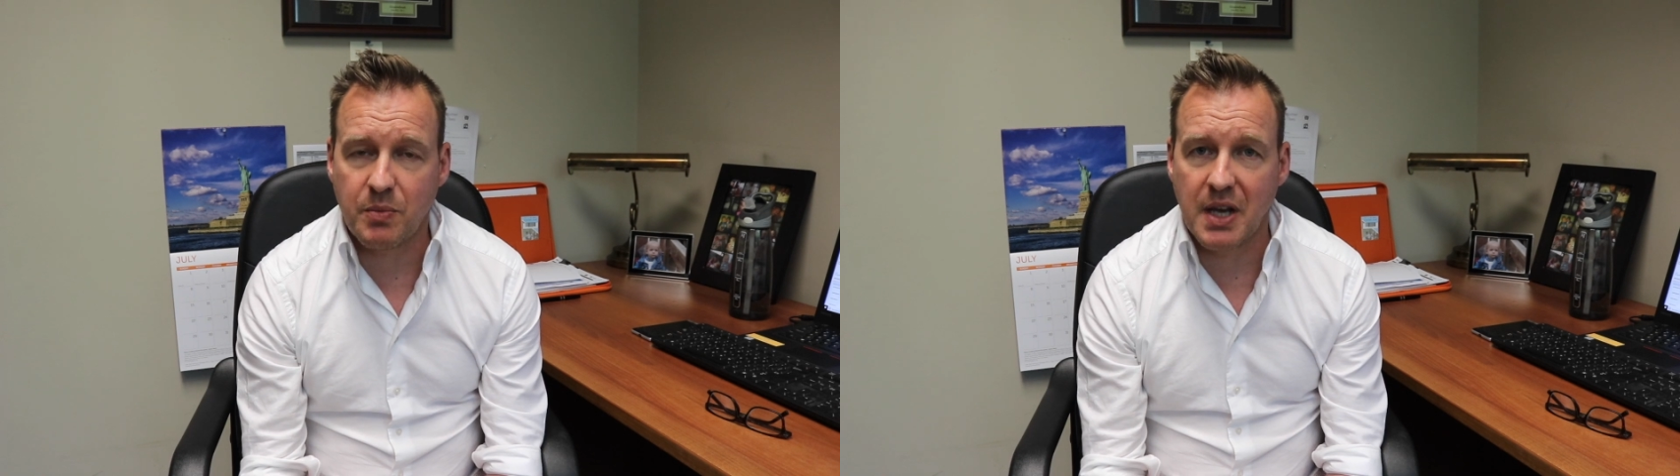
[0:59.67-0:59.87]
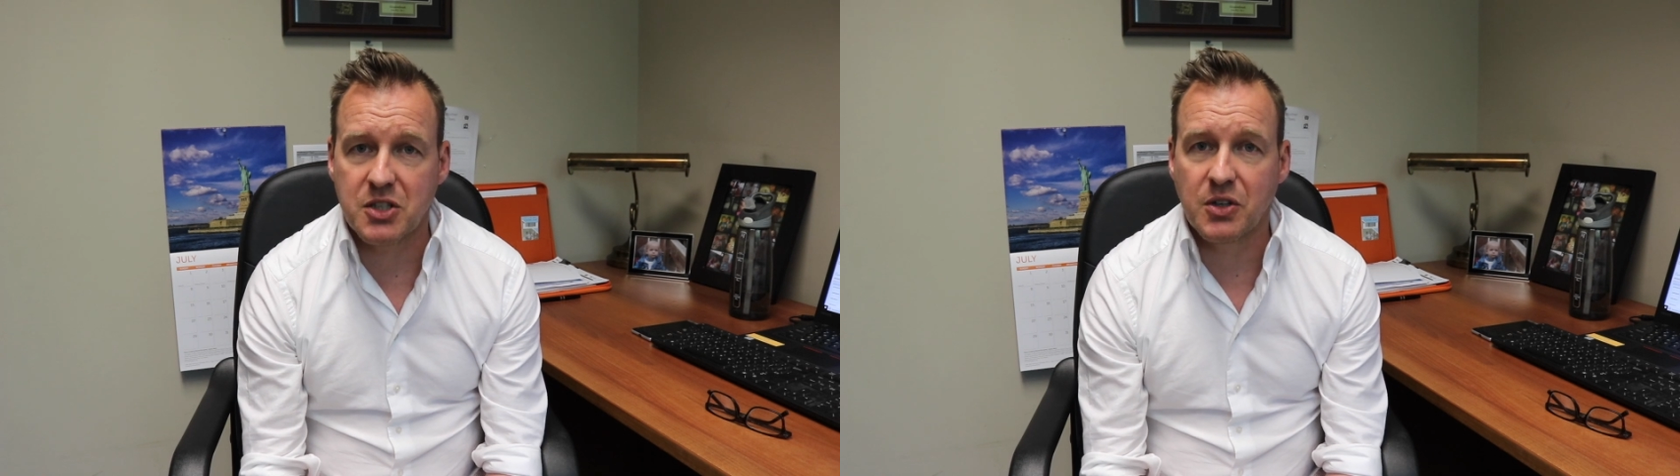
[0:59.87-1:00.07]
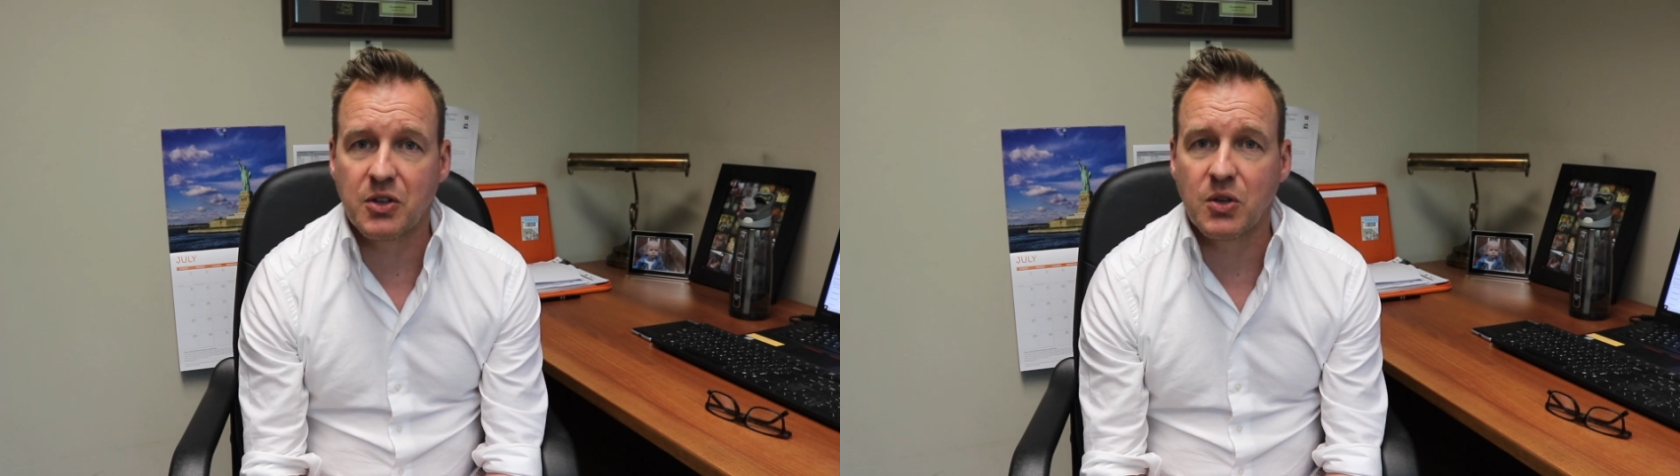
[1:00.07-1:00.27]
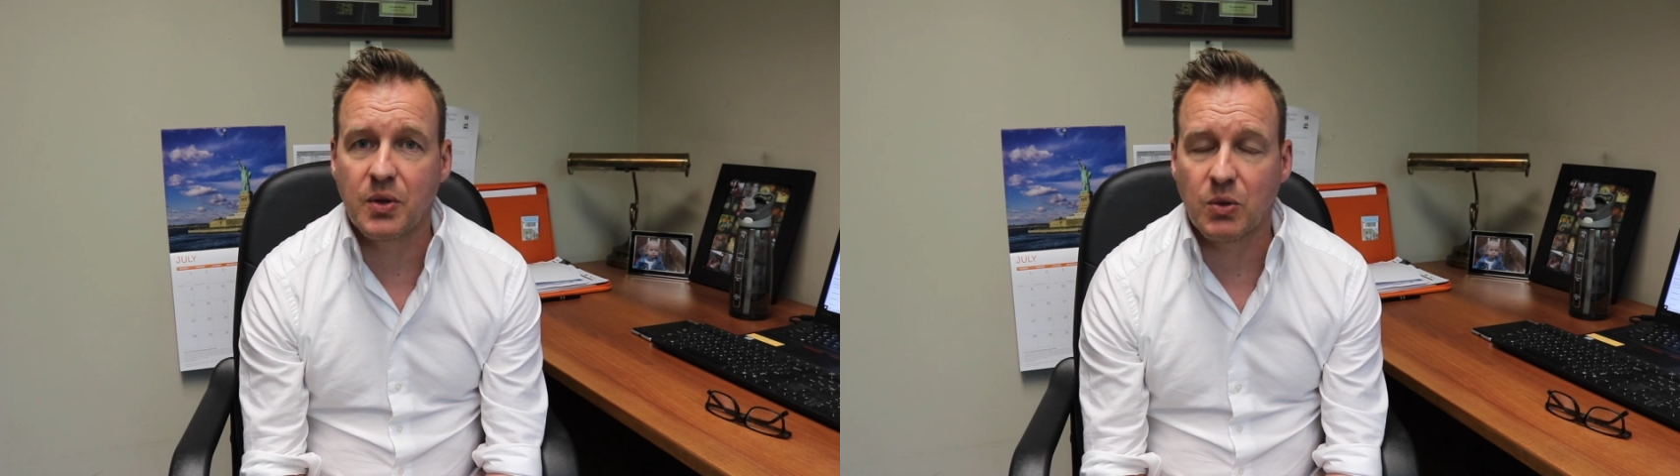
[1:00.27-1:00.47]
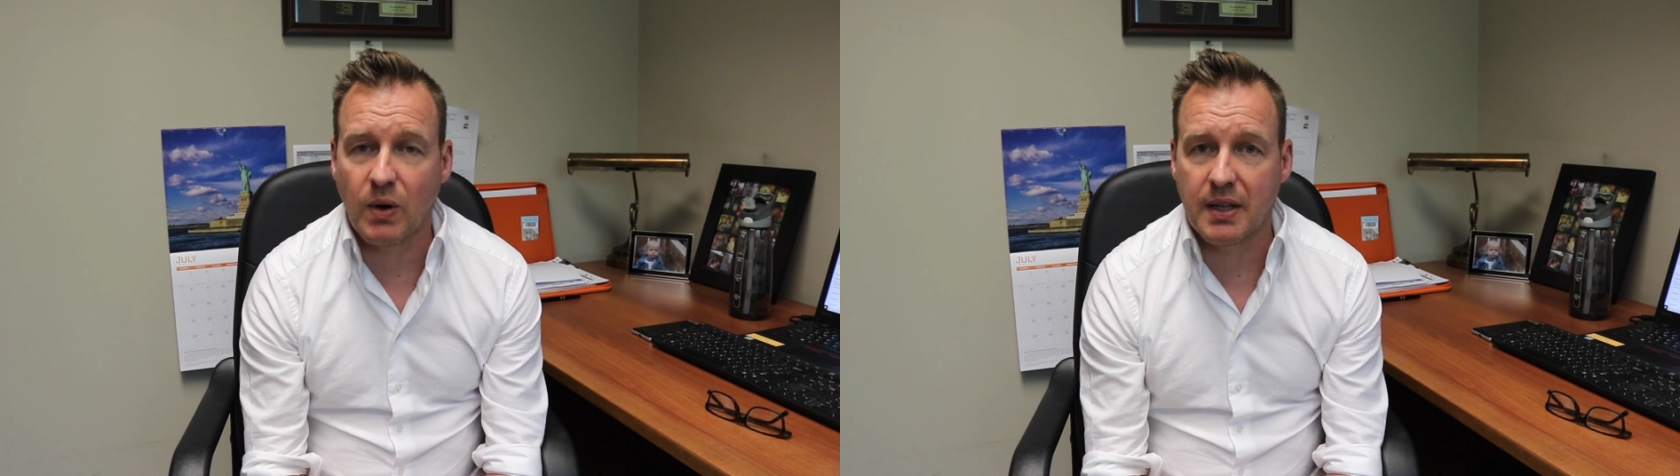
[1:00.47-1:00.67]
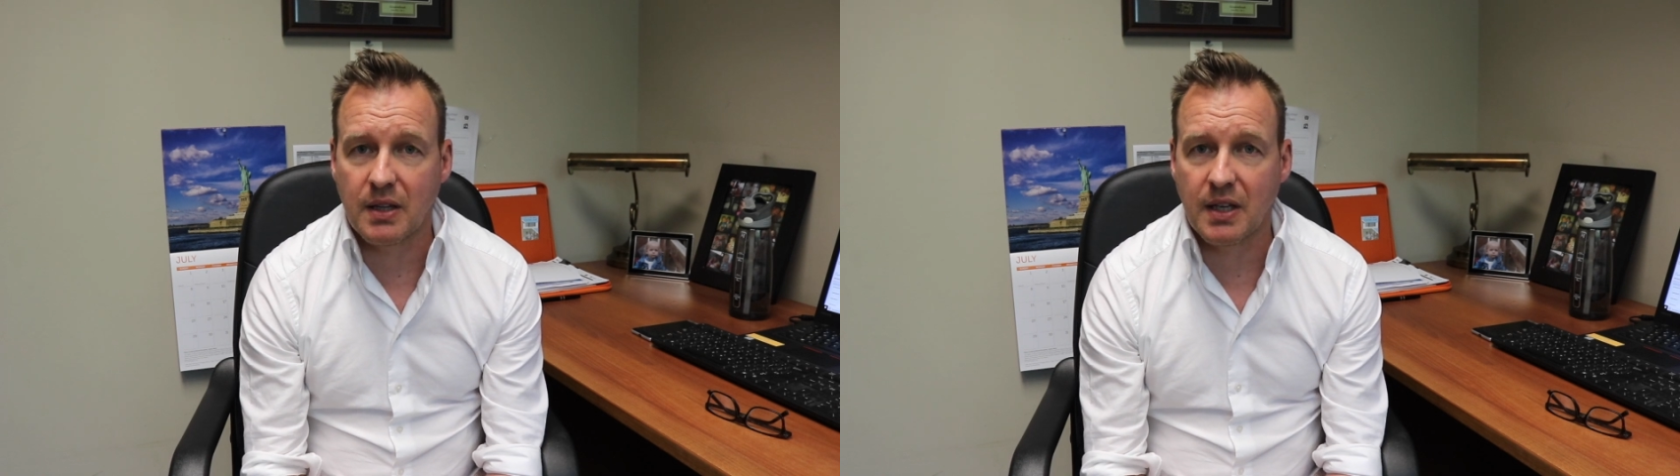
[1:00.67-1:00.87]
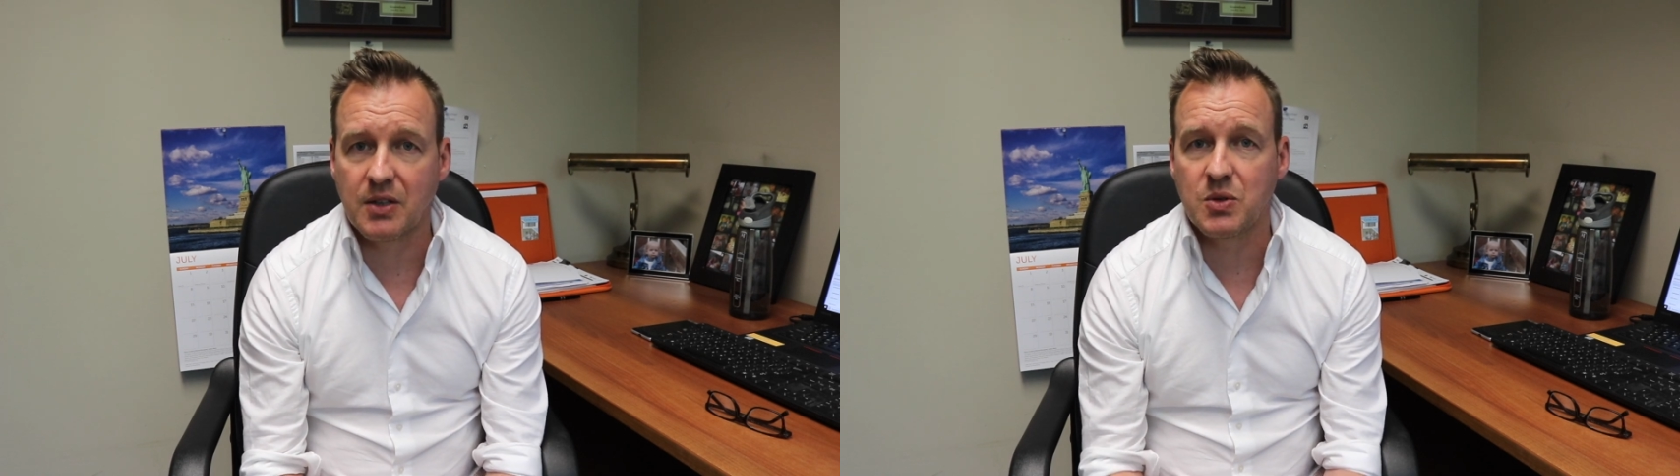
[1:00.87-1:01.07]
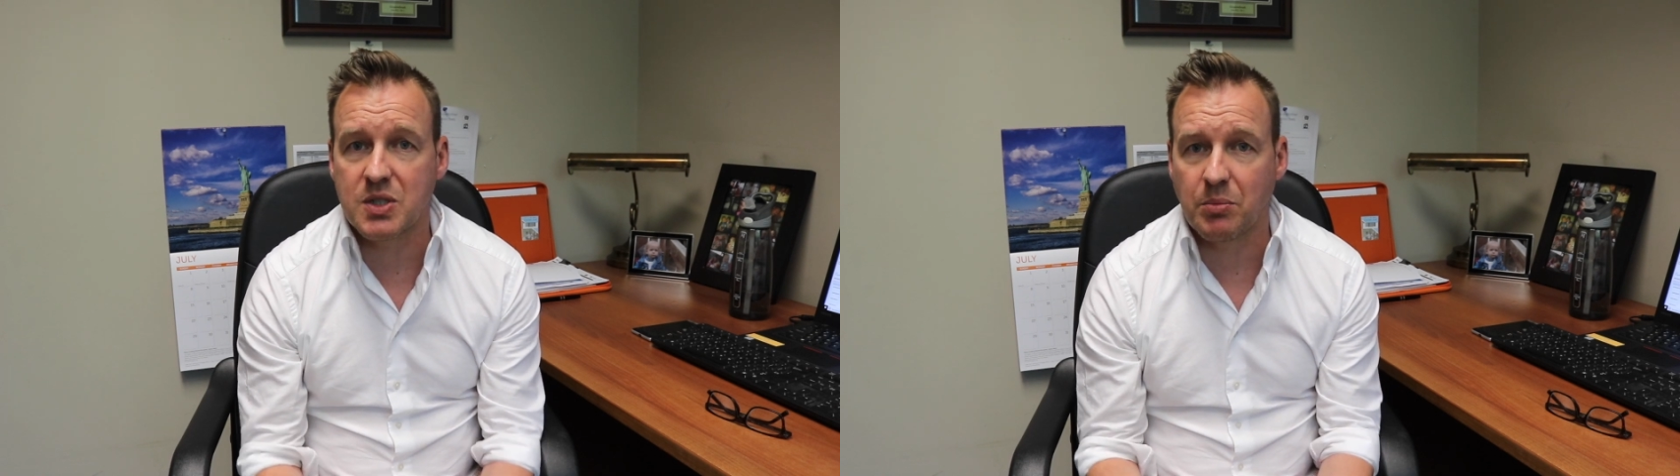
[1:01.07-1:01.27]
make sure you're doing the right thing.
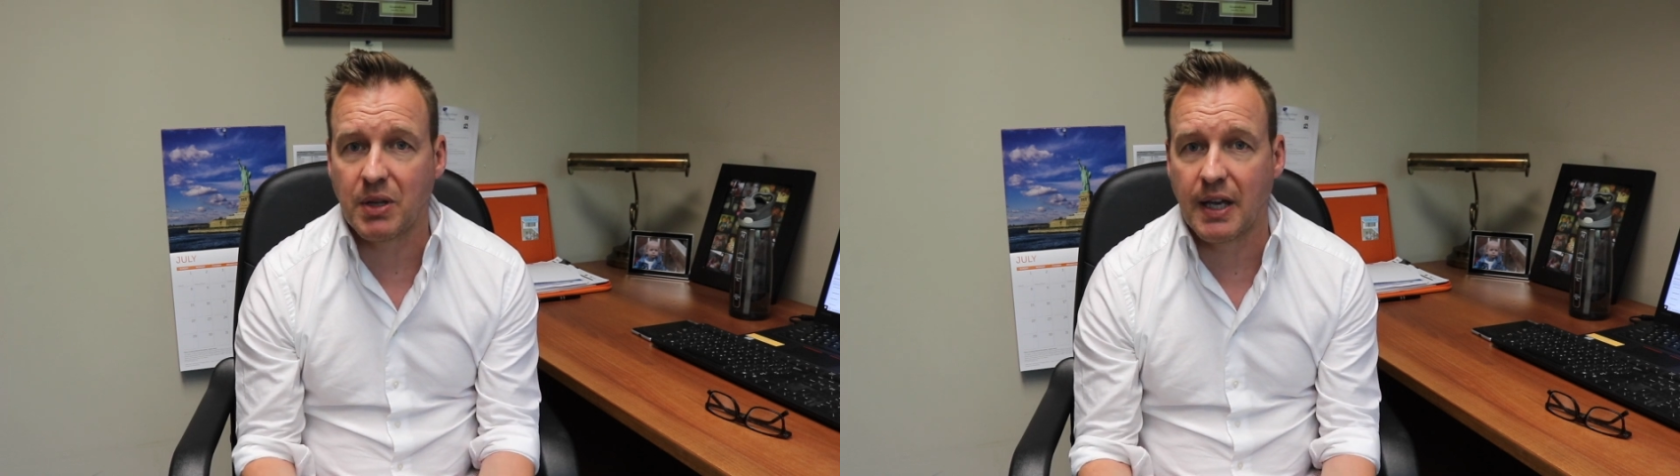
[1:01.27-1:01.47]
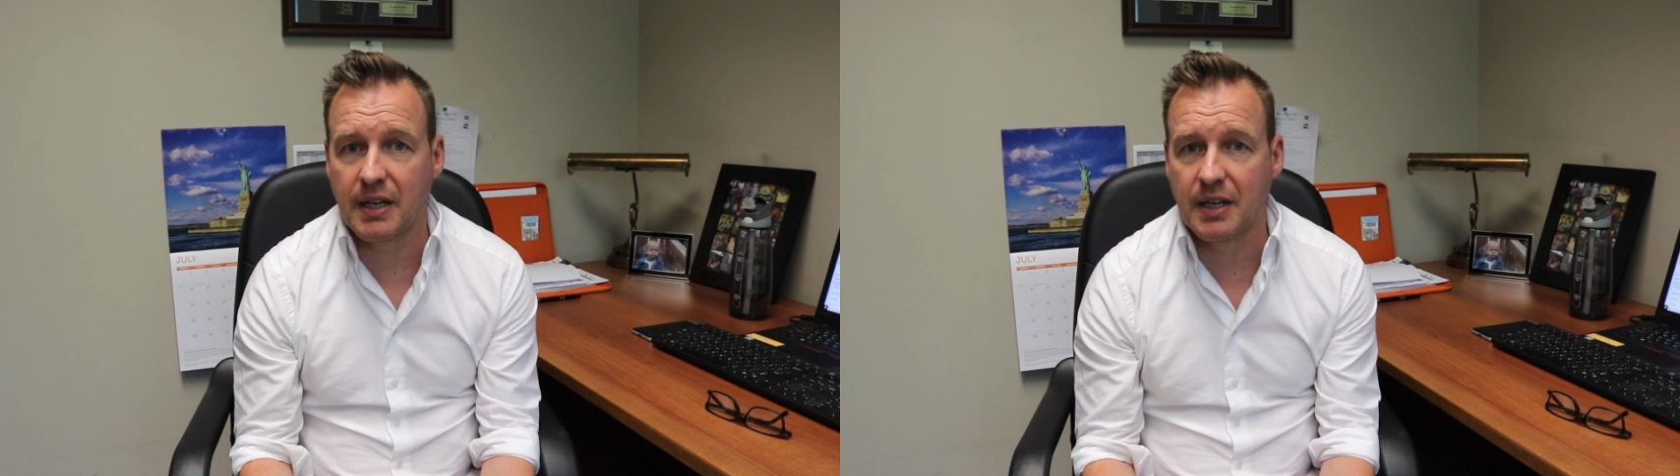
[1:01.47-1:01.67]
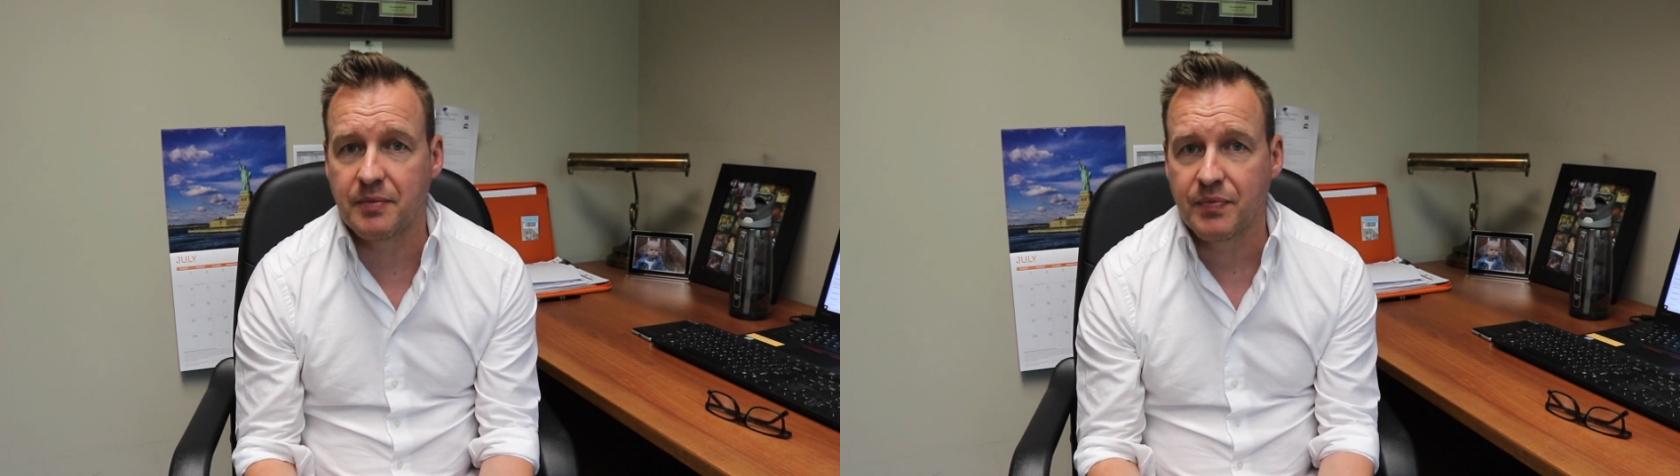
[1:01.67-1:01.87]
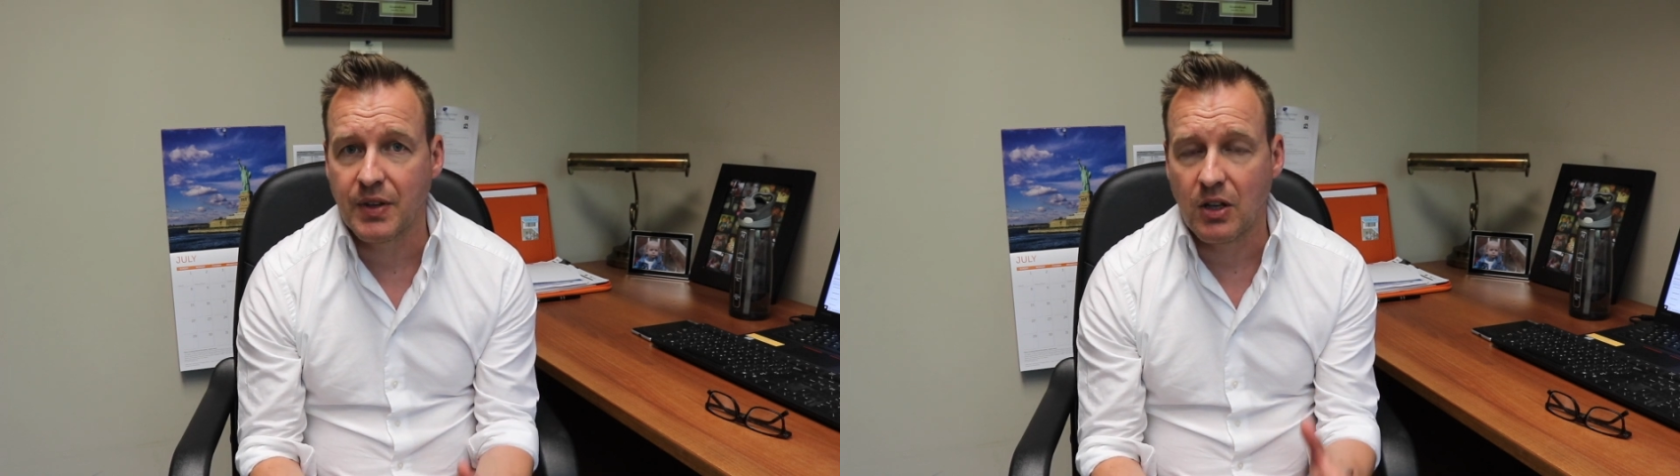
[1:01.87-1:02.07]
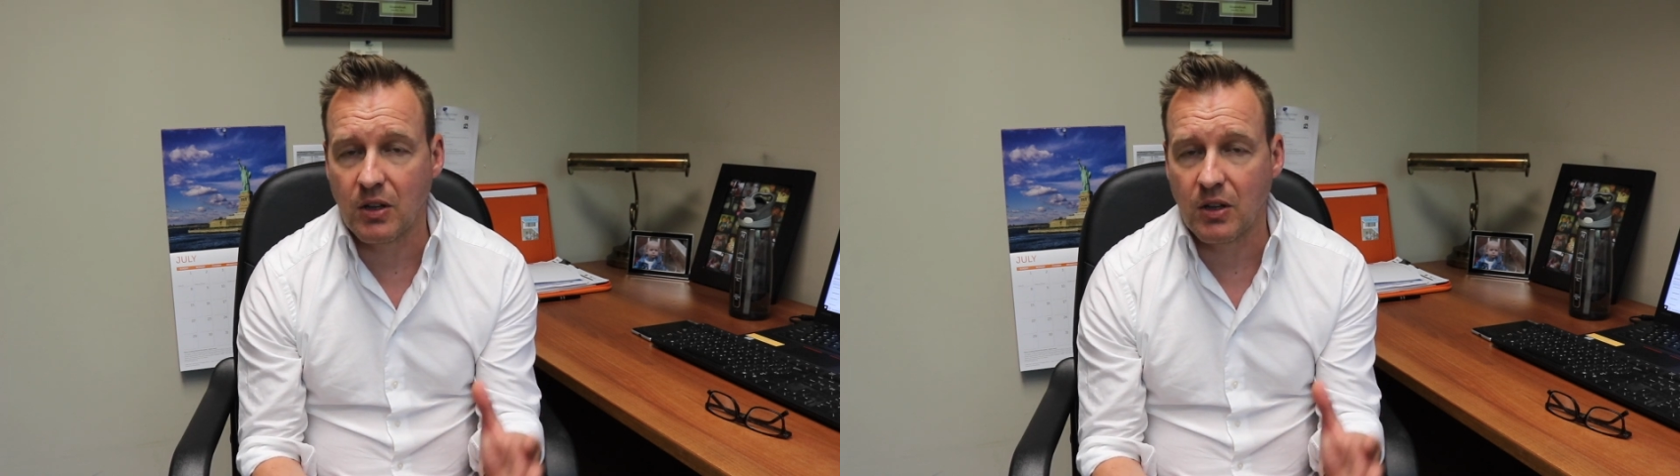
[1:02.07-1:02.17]
Do some planning.